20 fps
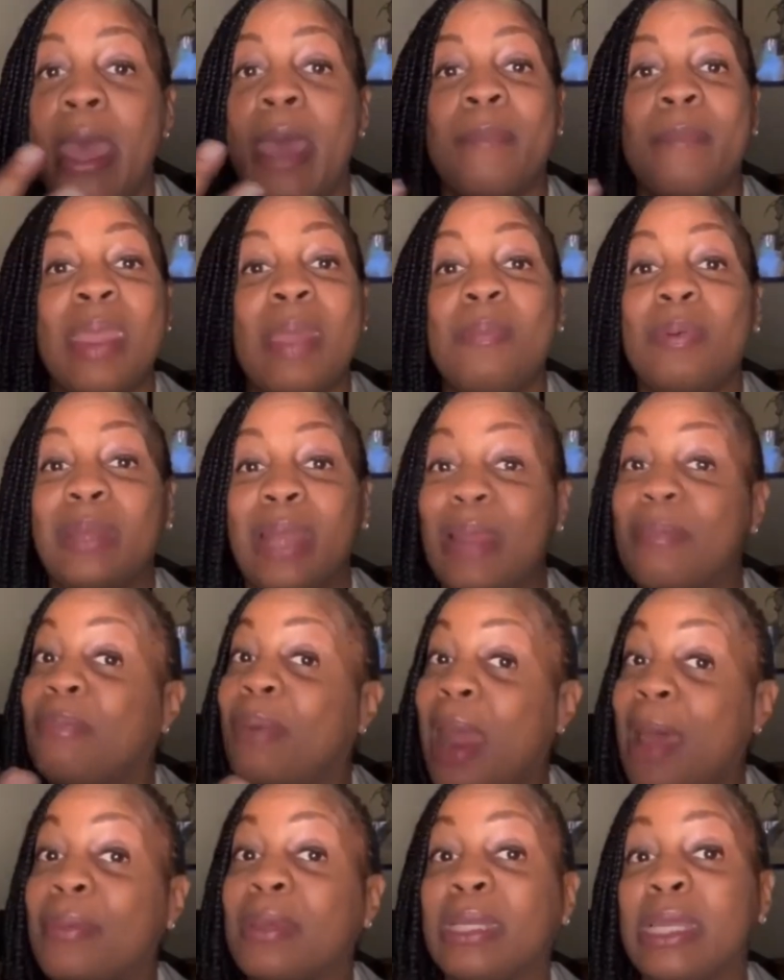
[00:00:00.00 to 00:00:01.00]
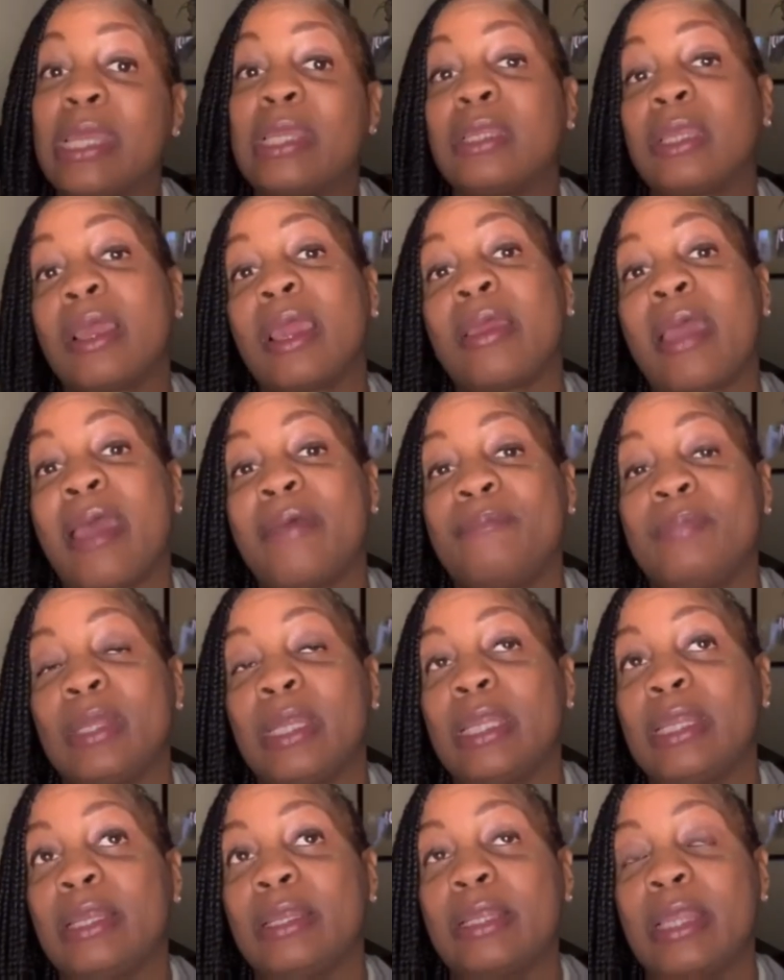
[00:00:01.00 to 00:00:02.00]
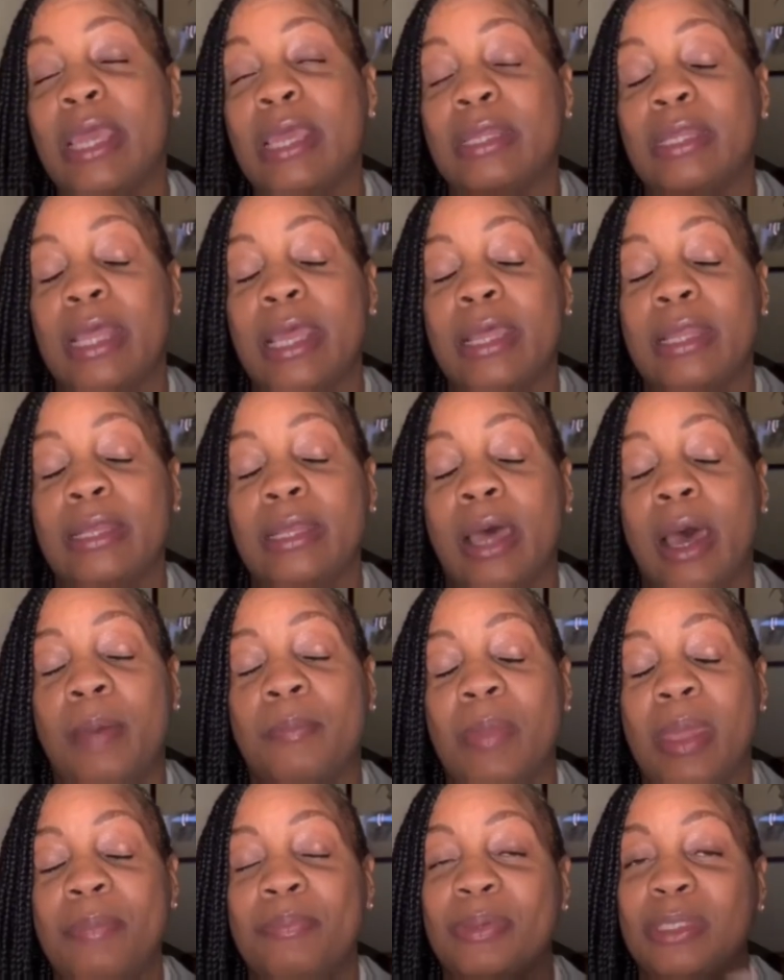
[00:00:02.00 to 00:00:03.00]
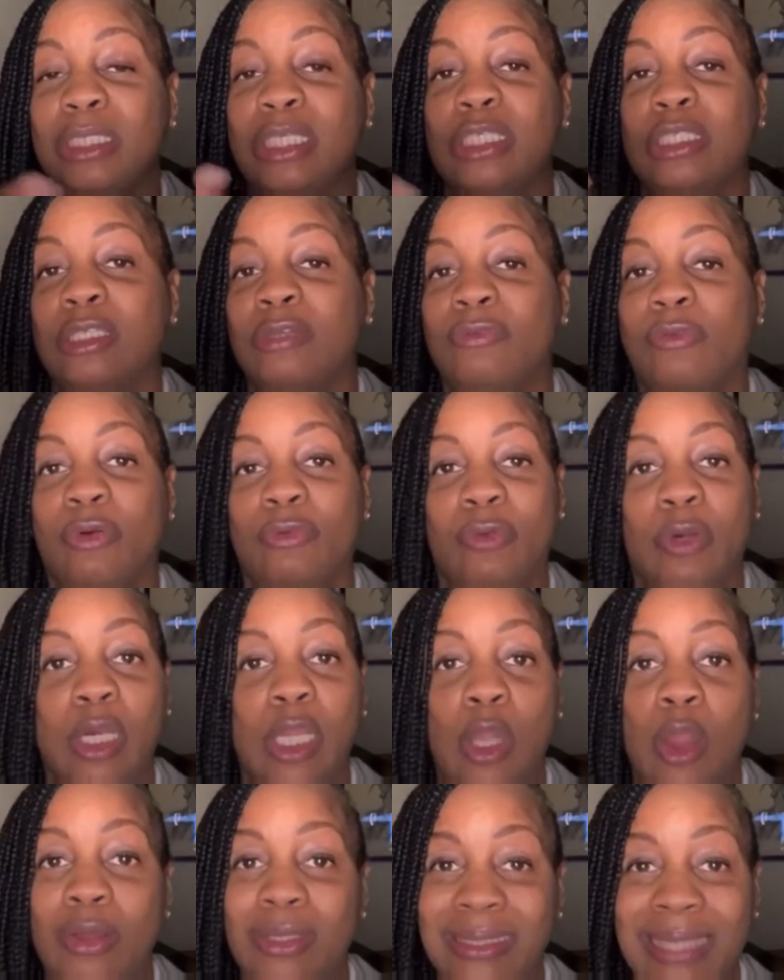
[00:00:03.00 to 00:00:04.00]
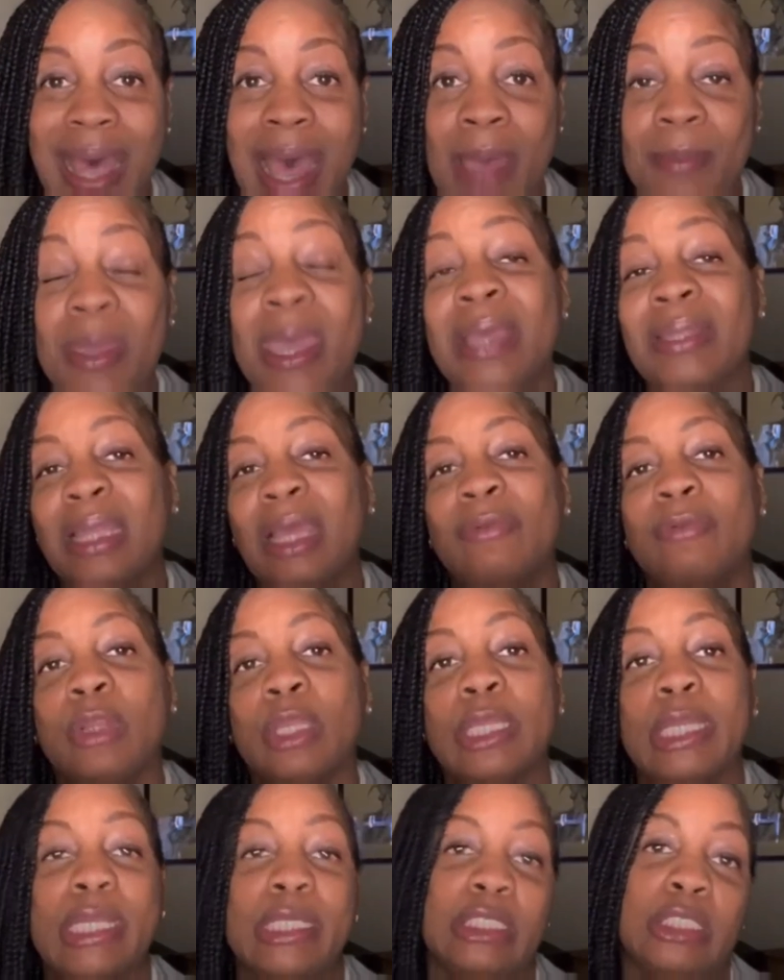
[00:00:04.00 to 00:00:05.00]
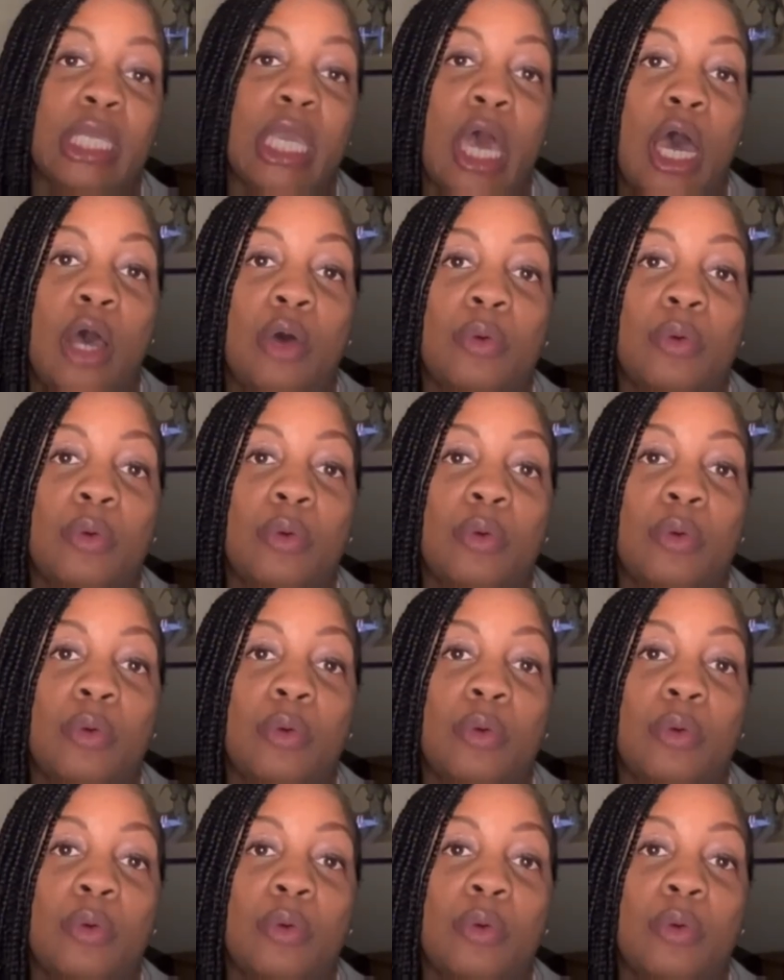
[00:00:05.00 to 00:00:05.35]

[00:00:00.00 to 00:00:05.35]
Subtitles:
People that probably need to have been in position for a very long time, they really need to go,